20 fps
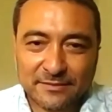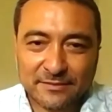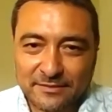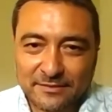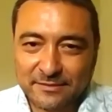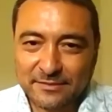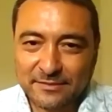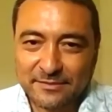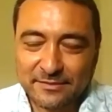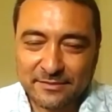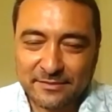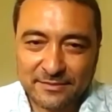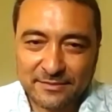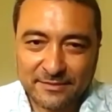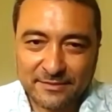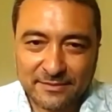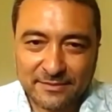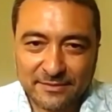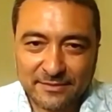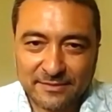
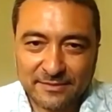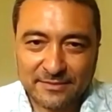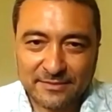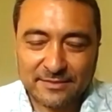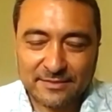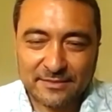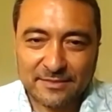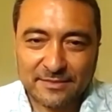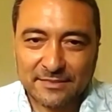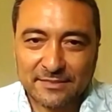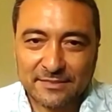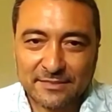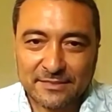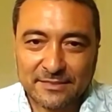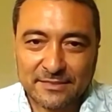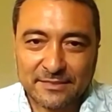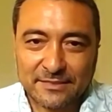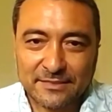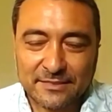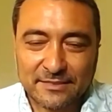
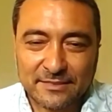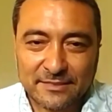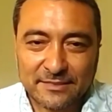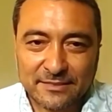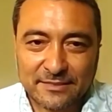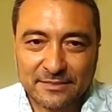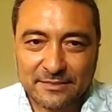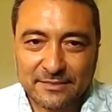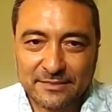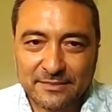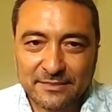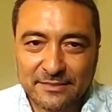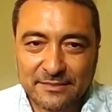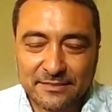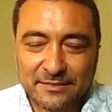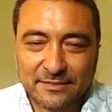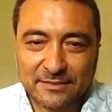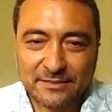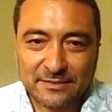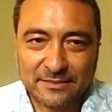
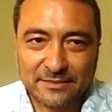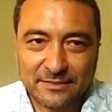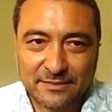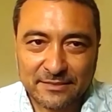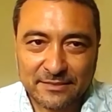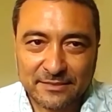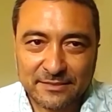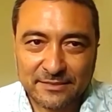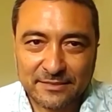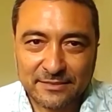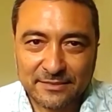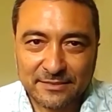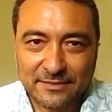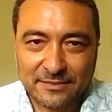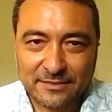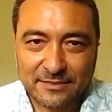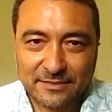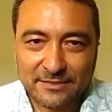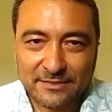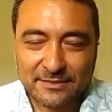
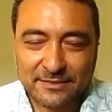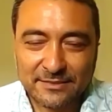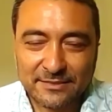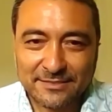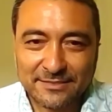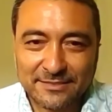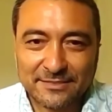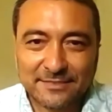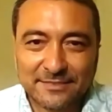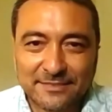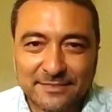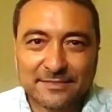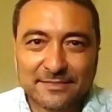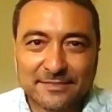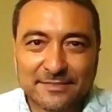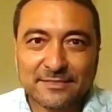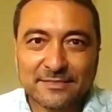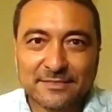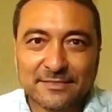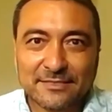
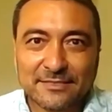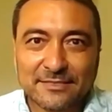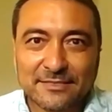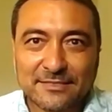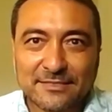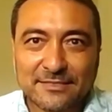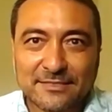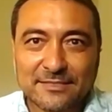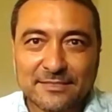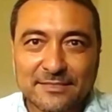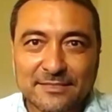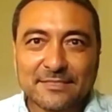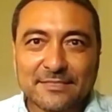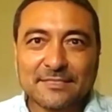[no speech]